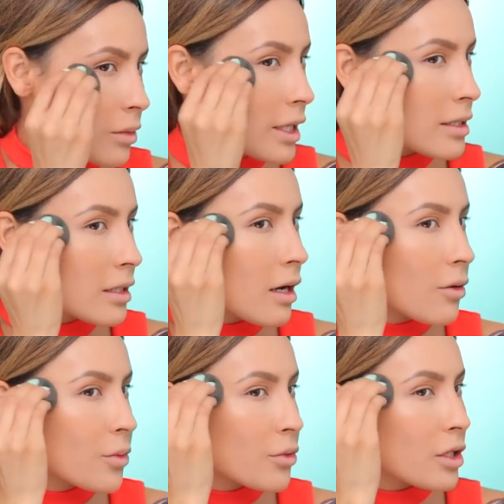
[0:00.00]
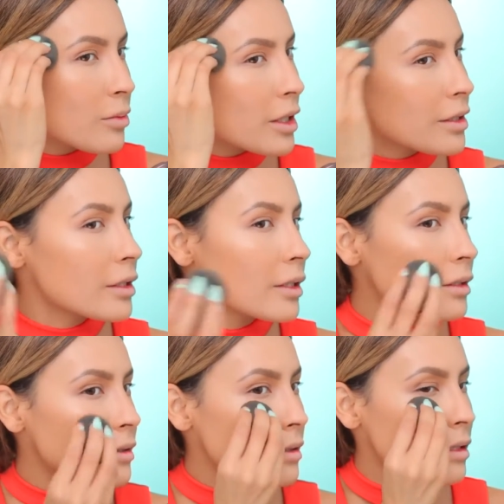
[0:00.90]
Blend it out with the Beauty
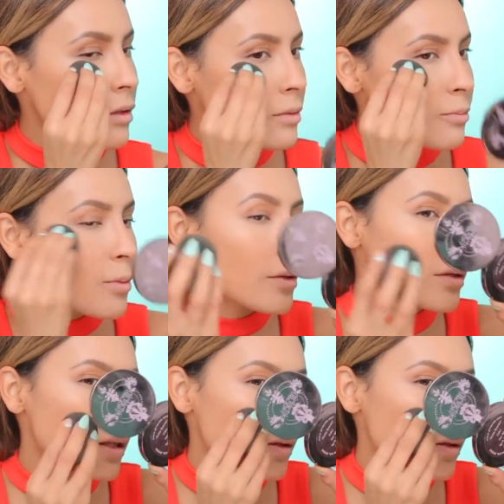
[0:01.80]
Blender so it melts